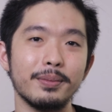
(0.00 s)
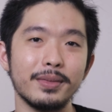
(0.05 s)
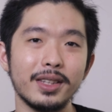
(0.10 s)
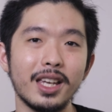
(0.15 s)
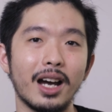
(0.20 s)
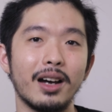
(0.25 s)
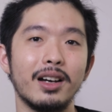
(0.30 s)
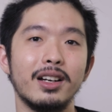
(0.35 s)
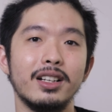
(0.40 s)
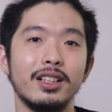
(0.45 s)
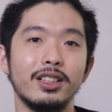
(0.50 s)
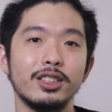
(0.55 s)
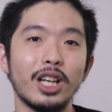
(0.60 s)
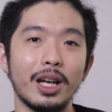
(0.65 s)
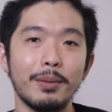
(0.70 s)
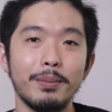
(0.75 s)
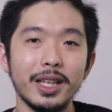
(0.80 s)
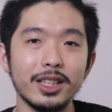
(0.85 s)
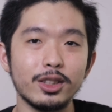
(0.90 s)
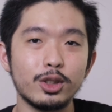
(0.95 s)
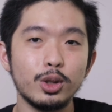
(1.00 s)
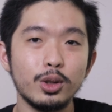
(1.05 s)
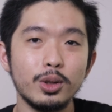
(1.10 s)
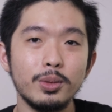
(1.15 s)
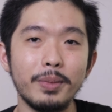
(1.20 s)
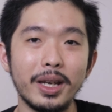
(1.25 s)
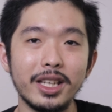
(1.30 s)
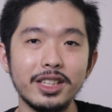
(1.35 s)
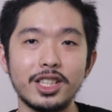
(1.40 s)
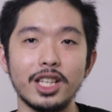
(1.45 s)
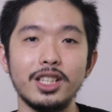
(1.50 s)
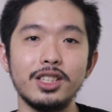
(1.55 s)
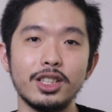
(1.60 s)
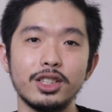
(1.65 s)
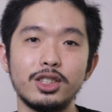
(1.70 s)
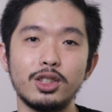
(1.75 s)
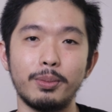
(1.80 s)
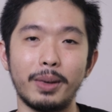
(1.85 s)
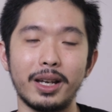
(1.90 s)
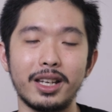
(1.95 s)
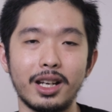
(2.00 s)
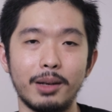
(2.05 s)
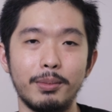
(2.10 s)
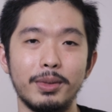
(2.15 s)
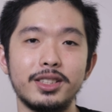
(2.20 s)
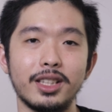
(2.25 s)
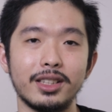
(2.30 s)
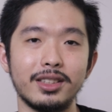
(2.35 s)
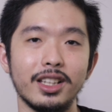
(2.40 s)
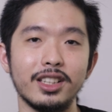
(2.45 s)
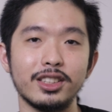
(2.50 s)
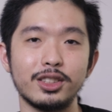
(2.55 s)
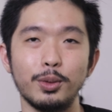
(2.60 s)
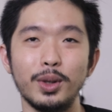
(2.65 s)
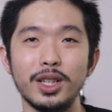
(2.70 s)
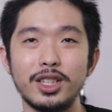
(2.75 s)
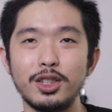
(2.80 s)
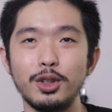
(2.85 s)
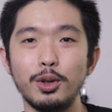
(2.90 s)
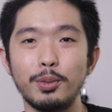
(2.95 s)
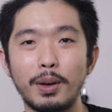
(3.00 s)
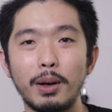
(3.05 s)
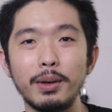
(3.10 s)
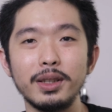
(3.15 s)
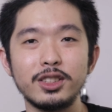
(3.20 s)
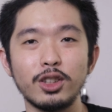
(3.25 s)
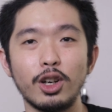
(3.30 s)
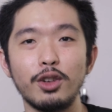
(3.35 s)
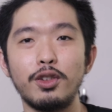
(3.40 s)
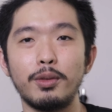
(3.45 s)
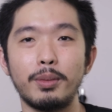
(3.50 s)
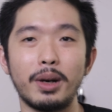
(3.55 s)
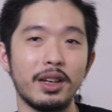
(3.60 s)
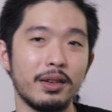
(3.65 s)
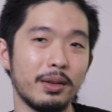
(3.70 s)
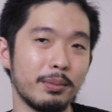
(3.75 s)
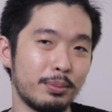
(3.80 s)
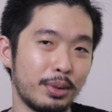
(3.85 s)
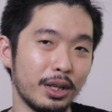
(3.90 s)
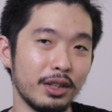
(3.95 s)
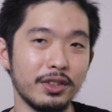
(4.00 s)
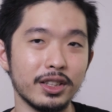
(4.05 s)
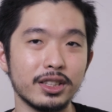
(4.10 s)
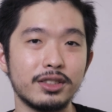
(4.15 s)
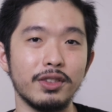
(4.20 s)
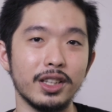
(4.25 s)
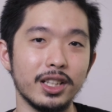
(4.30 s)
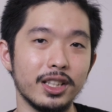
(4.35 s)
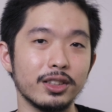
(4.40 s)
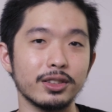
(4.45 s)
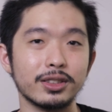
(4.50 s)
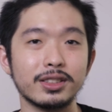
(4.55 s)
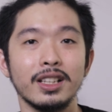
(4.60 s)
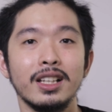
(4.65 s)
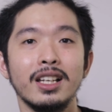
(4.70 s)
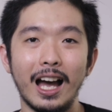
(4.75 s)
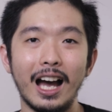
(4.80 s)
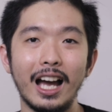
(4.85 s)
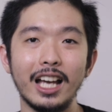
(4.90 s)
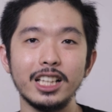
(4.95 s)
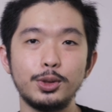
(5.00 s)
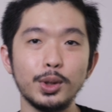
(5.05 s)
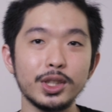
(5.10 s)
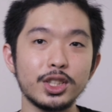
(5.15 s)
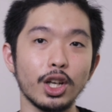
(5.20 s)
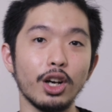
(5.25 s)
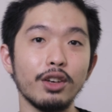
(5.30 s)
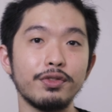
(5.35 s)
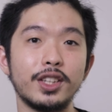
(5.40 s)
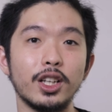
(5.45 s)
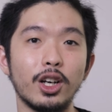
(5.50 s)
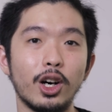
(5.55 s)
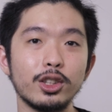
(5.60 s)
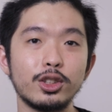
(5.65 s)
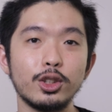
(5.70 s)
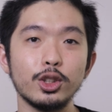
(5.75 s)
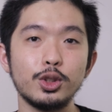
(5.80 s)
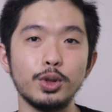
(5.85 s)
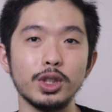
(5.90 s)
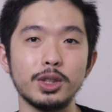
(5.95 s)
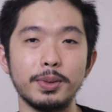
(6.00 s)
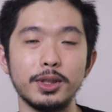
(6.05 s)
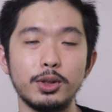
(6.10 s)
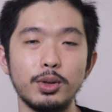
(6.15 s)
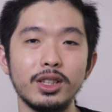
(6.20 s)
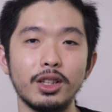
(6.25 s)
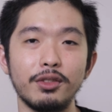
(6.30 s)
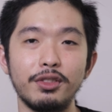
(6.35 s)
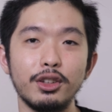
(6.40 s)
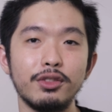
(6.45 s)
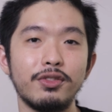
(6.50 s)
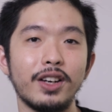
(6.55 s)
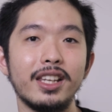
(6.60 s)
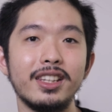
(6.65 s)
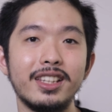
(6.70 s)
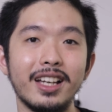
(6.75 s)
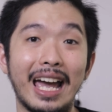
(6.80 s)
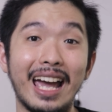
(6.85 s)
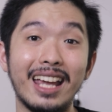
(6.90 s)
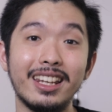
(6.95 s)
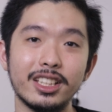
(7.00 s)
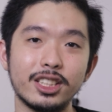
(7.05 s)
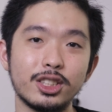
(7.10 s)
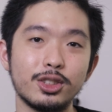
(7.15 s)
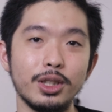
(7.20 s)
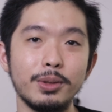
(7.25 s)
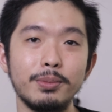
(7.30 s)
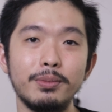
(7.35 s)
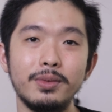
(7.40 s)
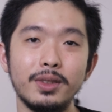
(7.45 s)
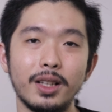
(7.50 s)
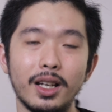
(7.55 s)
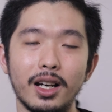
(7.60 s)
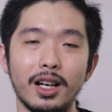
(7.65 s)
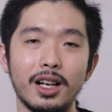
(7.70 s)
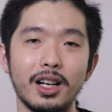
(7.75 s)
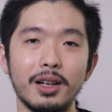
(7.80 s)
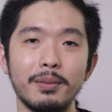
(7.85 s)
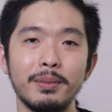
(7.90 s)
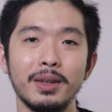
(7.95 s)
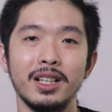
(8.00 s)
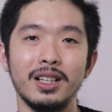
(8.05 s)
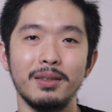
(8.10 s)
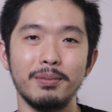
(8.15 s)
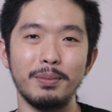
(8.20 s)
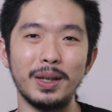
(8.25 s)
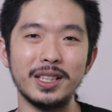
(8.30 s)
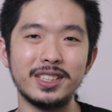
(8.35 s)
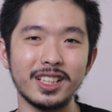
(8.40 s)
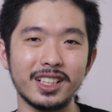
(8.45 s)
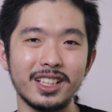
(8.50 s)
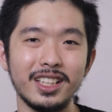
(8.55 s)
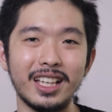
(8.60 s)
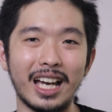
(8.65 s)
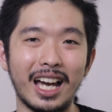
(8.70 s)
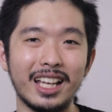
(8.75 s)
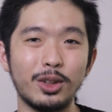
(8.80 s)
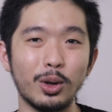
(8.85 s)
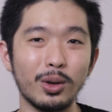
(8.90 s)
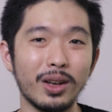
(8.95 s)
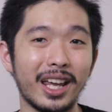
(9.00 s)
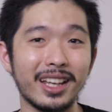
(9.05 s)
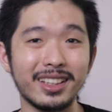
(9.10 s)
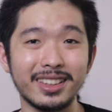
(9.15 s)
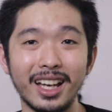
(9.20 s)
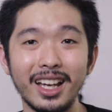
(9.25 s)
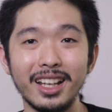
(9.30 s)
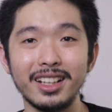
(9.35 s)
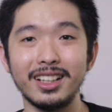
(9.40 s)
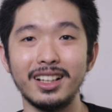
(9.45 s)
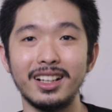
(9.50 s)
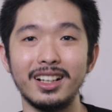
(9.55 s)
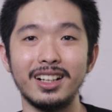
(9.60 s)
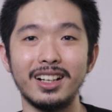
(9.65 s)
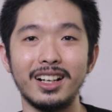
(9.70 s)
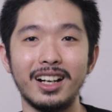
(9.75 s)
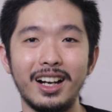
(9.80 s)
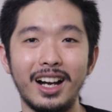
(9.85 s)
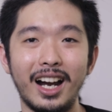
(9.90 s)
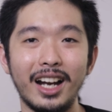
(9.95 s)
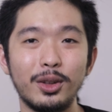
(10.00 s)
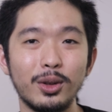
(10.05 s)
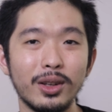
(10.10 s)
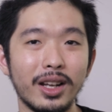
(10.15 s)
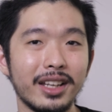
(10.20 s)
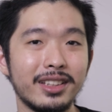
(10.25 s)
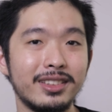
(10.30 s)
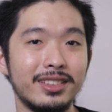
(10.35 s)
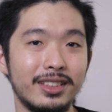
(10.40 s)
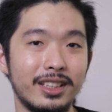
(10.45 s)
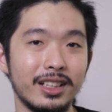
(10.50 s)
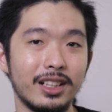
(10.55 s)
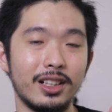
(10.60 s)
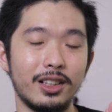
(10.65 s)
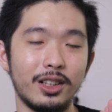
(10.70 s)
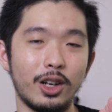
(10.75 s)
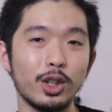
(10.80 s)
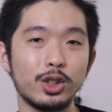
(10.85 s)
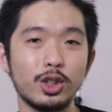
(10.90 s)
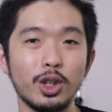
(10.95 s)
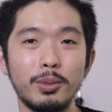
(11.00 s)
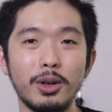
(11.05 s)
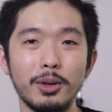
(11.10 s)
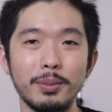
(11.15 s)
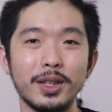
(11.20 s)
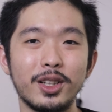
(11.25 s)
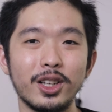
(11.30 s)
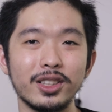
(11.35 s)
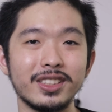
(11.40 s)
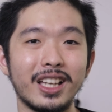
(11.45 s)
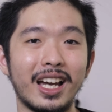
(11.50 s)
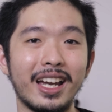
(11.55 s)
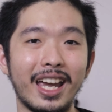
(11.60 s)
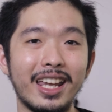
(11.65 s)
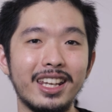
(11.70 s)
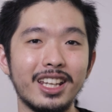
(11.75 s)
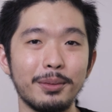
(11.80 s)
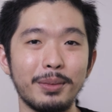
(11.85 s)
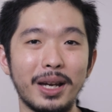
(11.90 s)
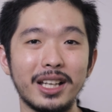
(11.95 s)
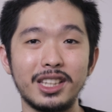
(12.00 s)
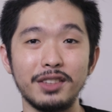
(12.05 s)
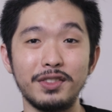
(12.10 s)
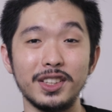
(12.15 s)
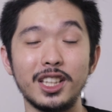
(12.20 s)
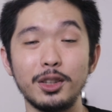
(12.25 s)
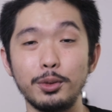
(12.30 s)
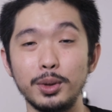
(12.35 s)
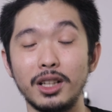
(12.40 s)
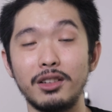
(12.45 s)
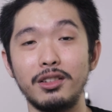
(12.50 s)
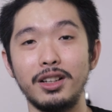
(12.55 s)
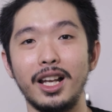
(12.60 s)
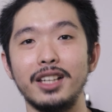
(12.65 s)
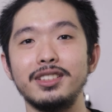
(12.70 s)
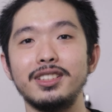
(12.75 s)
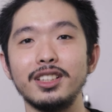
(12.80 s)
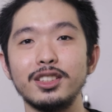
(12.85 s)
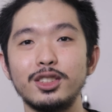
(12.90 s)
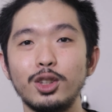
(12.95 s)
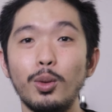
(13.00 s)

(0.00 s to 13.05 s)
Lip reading: Yeah. So I made 2 main changes to my camera settings, which you probably saw from my previous videos. I switched off the auto switch between the viewfinder and the screen. Basically, I don't like that. I don't like the auto mode because I end up activating without realizing.